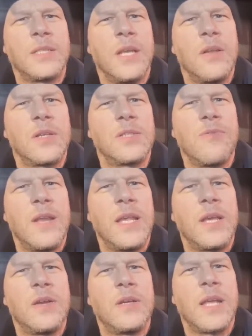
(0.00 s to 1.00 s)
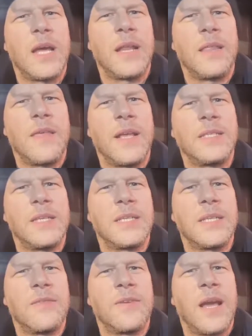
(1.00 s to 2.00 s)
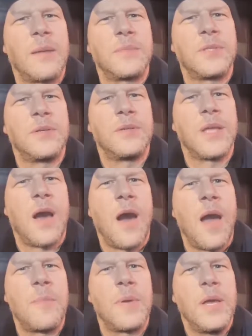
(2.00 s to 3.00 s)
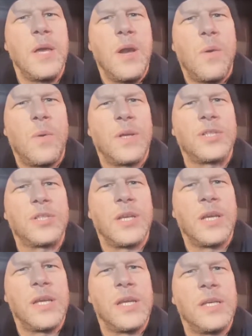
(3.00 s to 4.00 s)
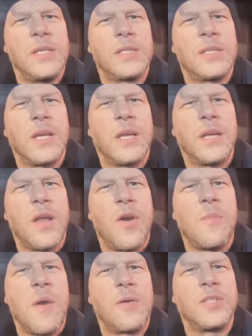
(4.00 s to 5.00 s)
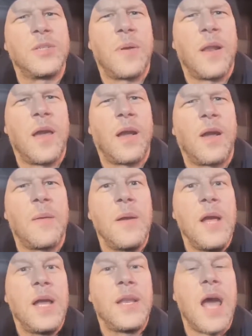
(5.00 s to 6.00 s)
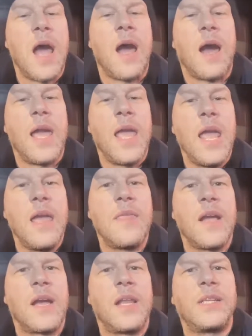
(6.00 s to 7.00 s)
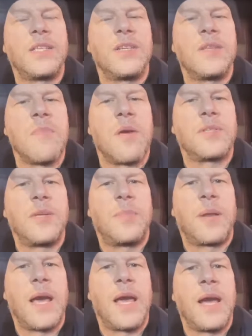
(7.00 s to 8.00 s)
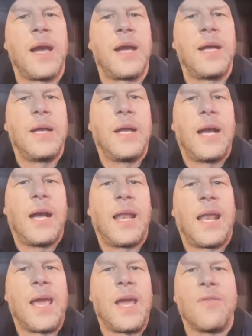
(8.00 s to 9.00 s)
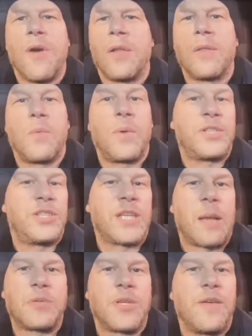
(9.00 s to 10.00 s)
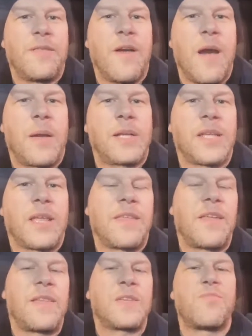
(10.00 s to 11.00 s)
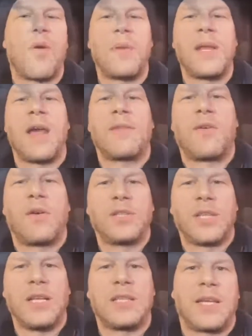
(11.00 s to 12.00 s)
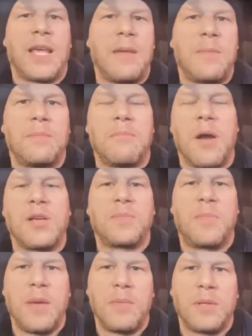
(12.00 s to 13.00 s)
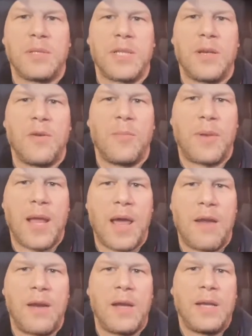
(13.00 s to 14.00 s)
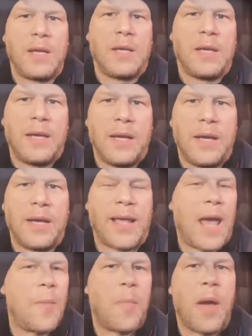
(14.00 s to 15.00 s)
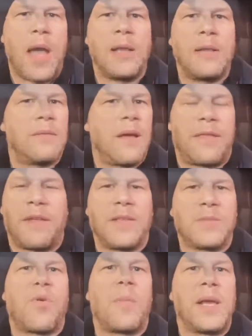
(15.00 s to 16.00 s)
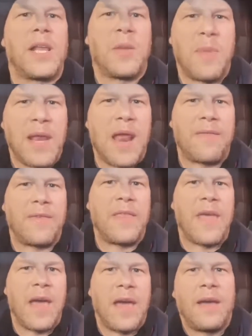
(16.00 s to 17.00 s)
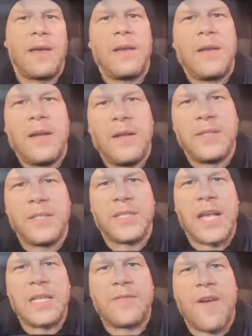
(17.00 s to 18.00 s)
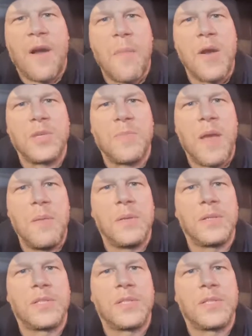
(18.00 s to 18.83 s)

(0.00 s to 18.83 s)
He looks really good and he thinks he's living up to the hype, which is no multiplayer. No, I hear they're going to do the multiplayer later on, which is absolutely fine because I think there's probably enough content to keep most people single player campaign. I think there's probably going to be enough in there to satisfy most people.